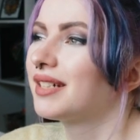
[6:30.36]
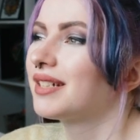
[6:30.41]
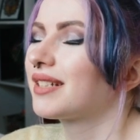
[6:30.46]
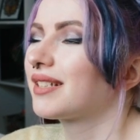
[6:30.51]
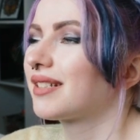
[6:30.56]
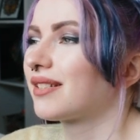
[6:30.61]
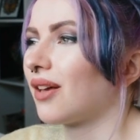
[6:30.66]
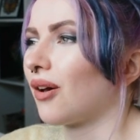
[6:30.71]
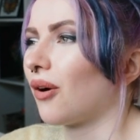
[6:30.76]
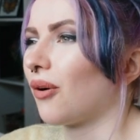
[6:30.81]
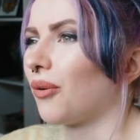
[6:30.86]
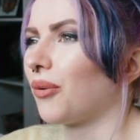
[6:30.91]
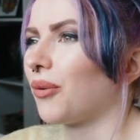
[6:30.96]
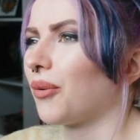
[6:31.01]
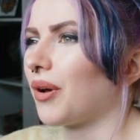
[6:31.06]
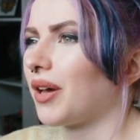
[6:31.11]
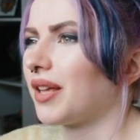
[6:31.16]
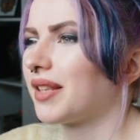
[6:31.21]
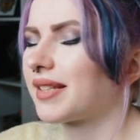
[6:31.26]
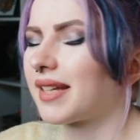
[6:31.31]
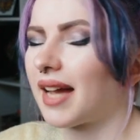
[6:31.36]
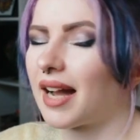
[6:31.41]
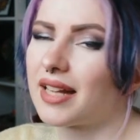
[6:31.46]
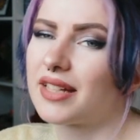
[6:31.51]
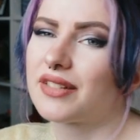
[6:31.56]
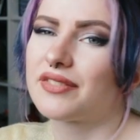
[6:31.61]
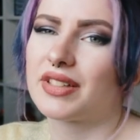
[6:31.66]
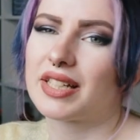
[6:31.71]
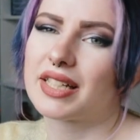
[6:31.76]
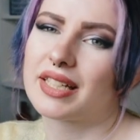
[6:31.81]
So it's
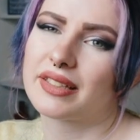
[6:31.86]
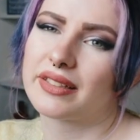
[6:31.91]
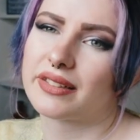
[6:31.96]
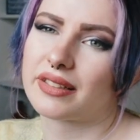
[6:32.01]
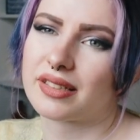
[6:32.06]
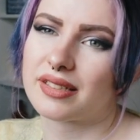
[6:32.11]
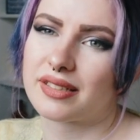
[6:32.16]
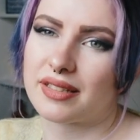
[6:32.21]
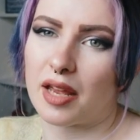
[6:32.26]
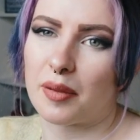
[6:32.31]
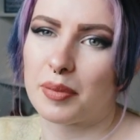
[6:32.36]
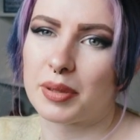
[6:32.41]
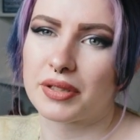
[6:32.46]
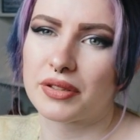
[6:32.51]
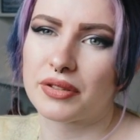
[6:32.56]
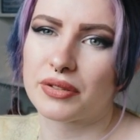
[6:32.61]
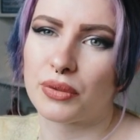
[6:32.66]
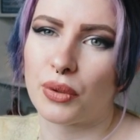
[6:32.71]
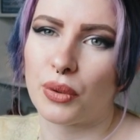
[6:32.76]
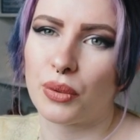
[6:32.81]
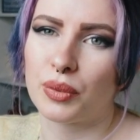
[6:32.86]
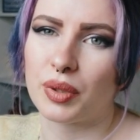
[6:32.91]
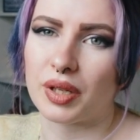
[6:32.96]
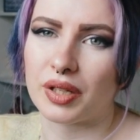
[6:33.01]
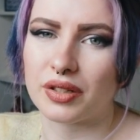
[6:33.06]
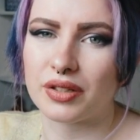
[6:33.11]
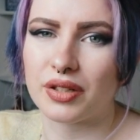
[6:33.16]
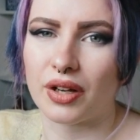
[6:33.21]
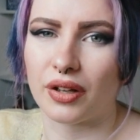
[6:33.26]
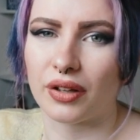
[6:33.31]
kind of like a little stepping stone
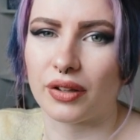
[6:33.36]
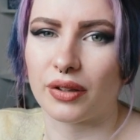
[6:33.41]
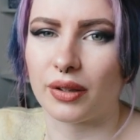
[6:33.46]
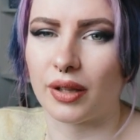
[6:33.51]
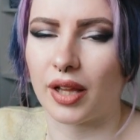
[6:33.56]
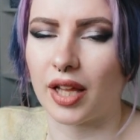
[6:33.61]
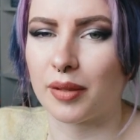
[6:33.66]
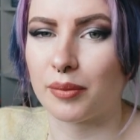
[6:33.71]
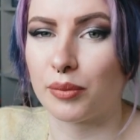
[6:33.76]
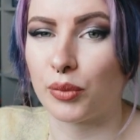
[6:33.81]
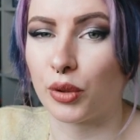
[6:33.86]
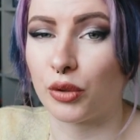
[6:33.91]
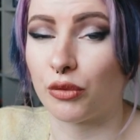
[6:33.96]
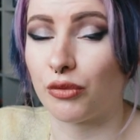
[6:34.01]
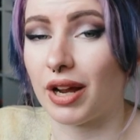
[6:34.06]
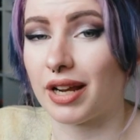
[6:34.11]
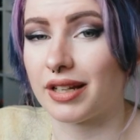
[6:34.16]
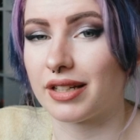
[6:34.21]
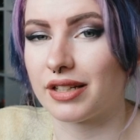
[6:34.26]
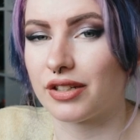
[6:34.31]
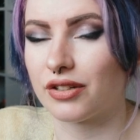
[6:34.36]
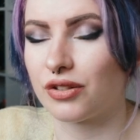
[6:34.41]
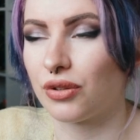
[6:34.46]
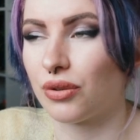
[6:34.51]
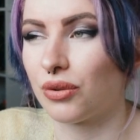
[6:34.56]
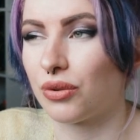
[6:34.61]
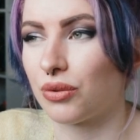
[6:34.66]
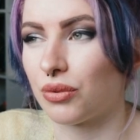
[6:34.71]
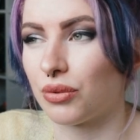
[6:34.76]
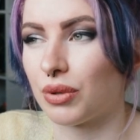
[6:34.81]
until I'm more ready
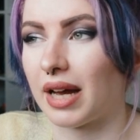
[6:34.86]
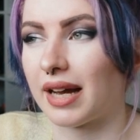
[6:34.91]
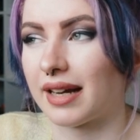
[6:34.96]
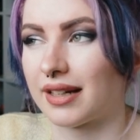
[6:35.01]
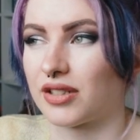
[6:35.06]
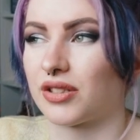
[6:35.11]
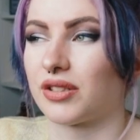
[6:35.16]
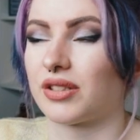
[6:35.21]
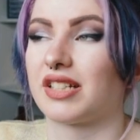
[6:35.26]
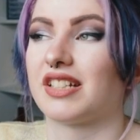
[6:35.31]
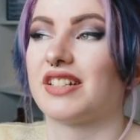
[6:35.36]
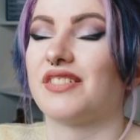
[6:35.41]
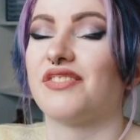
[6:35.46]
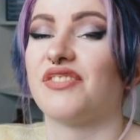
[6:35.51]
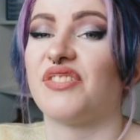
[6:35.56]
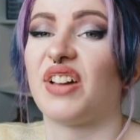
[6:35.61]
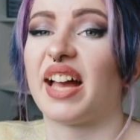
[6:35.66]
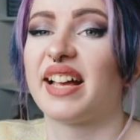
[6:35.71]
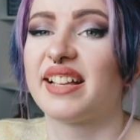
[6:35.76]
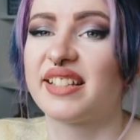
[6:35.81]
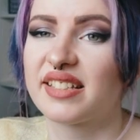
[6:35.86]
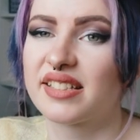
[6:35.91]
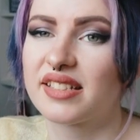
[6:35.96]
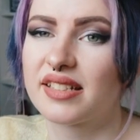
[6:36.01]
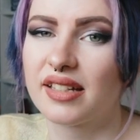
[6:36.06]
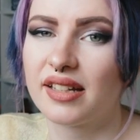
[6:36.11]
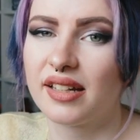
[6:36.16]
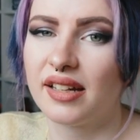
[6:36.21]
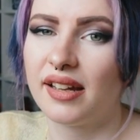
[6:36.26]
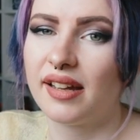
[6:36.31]
to actually
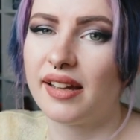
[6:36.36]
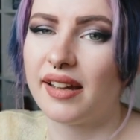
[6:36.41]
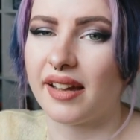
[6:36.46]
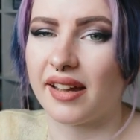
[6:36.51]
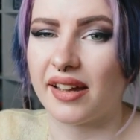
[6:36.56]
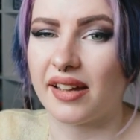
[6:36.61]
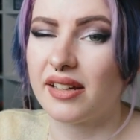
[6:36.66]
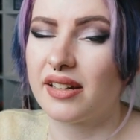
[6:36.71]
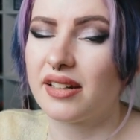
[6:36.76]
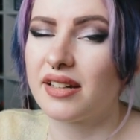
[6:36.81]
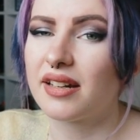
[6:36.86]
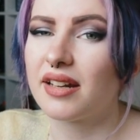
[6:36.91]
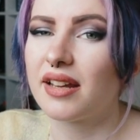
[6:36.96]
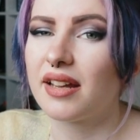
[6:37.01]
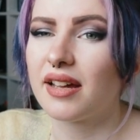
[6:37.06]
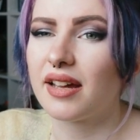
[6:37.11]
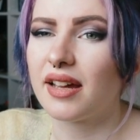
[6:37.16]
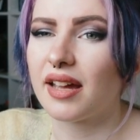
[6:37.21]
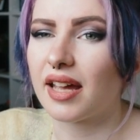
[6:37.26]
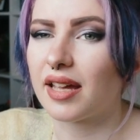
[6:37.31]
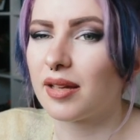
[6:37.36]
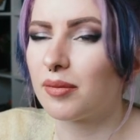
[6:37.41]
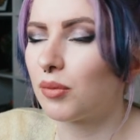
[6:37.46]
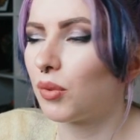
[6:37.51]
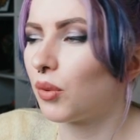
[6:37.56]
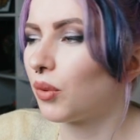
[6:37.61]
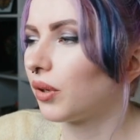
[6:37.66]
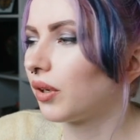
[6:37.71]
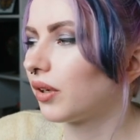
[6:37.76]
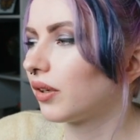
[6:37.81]
invest in a
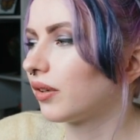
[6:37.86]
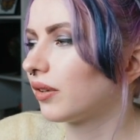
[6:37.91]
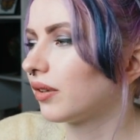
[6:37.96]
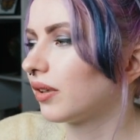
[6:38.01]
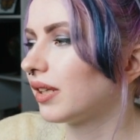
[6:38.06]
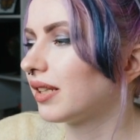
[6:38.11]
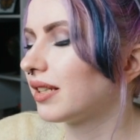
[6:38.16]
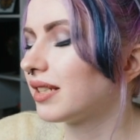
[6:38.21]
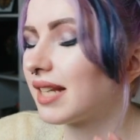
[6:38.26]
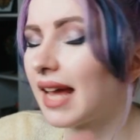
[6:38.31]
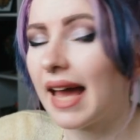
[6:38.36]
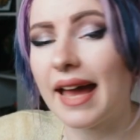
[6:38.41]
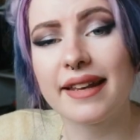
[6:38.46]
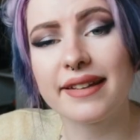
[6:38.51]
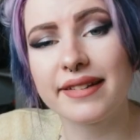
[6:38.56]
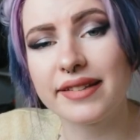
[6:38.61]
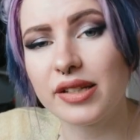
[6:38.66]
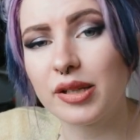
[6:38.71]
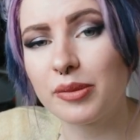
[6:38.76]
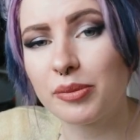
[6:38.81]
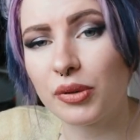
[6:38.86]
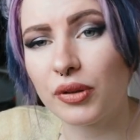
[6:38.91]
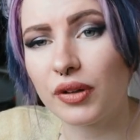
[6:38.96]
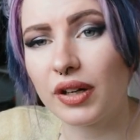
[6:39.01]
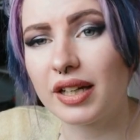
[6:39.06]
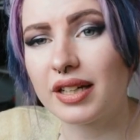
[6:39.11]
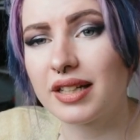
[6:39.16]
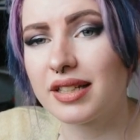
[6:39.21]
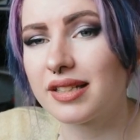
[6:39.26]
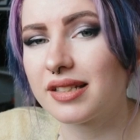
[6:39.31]
more intense
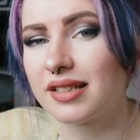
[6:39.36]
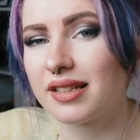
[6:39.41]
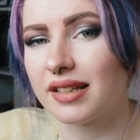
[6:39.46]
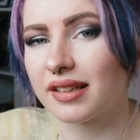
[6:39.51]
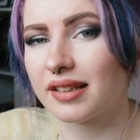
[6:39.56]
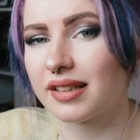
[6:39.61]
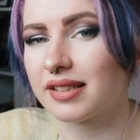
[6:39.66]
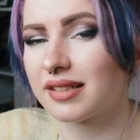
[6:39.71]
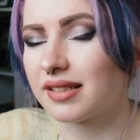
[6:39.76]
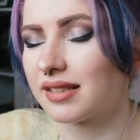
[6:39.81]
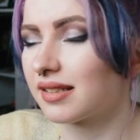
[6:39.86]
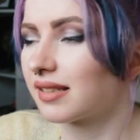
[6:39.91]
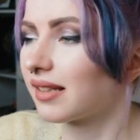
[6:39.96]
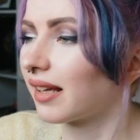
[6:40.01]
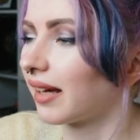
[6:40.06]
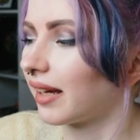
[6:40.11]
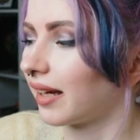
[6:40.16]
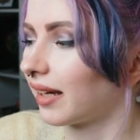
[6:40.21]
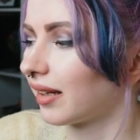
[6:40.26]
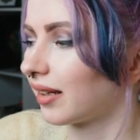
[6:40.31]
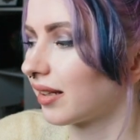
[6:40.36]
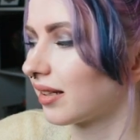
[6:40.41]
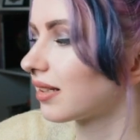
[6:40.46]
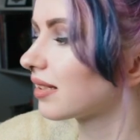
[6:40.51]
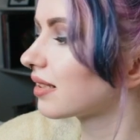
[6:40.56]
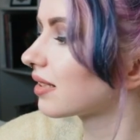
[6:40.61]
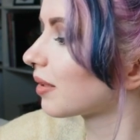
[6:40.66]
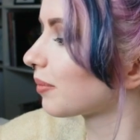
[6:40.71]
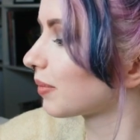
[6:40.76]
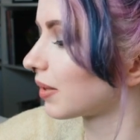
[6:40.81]
upgrade. This is
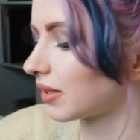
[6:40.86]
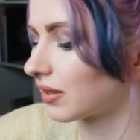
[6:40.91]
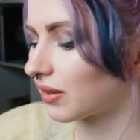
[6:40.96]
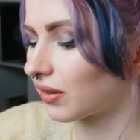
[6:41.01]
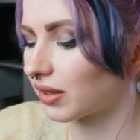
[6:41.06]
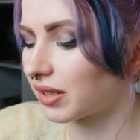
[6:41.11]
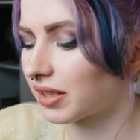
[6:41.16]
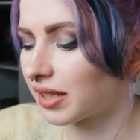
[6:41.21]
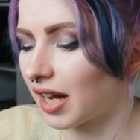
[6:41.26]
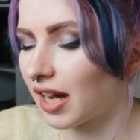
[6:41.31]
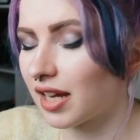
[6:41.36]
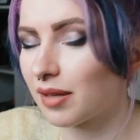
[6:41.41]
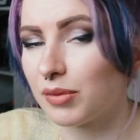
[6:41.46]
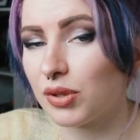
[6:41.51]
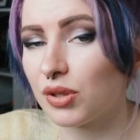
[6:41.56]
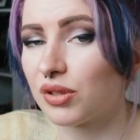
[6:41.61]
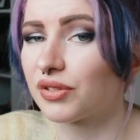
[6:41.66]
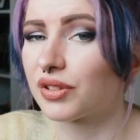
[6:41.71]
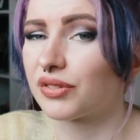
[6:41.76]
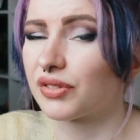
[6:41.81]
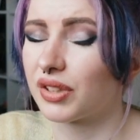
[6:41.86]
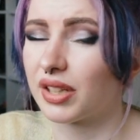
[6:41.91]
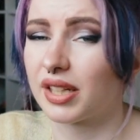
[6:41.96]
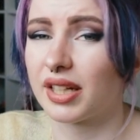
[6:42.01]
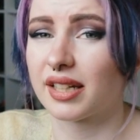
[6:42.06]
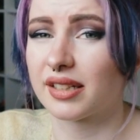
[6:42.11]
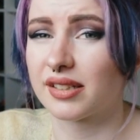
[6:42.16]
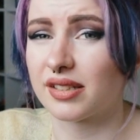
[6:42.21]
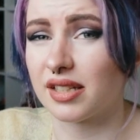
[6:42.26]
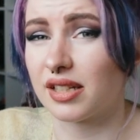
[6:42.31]
something that's going to tide me over for the
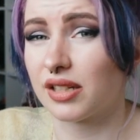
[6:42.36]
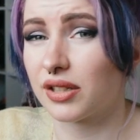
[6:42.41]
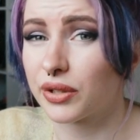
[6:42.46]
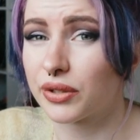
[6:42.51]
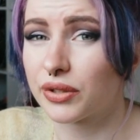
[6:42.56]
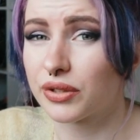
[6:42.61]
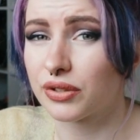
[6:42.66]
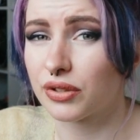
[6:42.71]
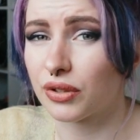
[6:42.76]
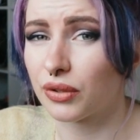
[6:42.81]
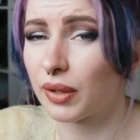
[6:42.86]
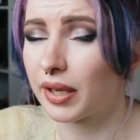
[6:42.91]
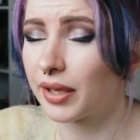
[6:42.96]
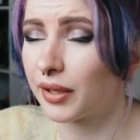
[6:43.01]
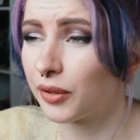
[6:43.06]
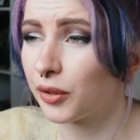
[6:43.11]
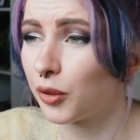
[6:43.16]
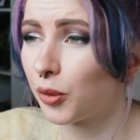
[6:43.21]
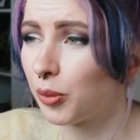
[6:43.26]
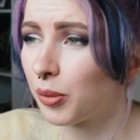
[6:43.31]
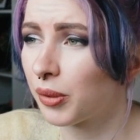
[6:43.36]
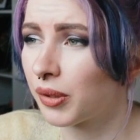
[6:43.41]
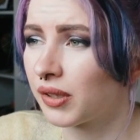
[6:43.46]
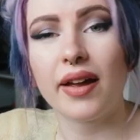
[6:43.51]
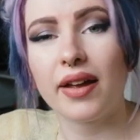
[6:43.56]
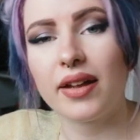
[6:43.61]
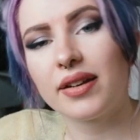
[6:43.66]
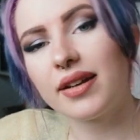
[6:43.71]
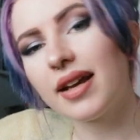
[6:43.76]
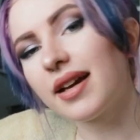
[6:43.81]
next year or so, I hope.
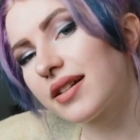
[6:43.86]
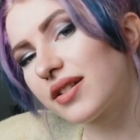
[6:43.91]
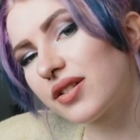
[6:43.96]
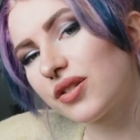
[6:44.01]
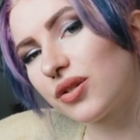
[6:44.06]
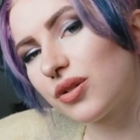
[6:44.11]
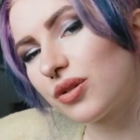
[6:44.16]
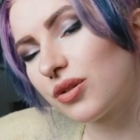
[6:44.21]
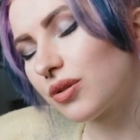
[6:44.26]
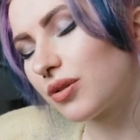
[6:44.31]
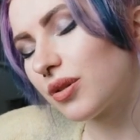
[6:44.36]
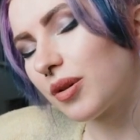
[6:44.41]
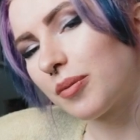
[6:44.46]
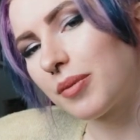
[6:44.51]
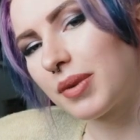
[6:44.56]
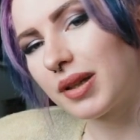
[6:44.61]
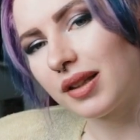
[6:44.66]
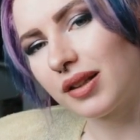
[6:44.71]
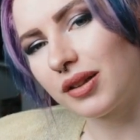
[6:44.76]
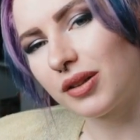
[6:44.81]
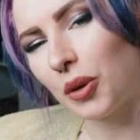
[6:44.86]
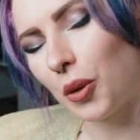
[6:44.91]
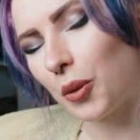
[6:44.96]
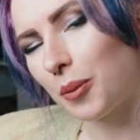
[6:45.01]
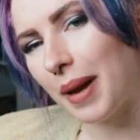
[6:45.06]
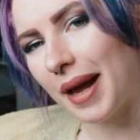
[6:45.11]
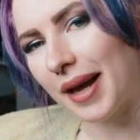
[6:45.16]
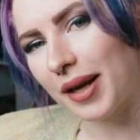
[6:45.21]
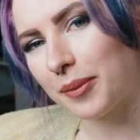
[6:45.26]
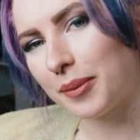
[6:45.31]
Next to my little
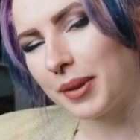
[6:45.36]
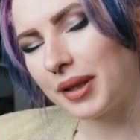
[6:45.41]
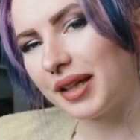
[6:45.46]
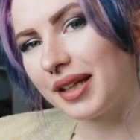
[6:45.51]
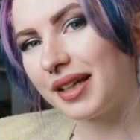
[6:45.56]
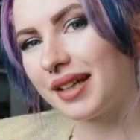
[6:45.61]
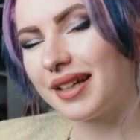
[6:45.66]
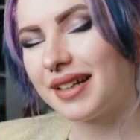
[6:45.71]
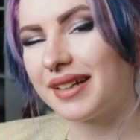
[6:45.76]
Mac Mini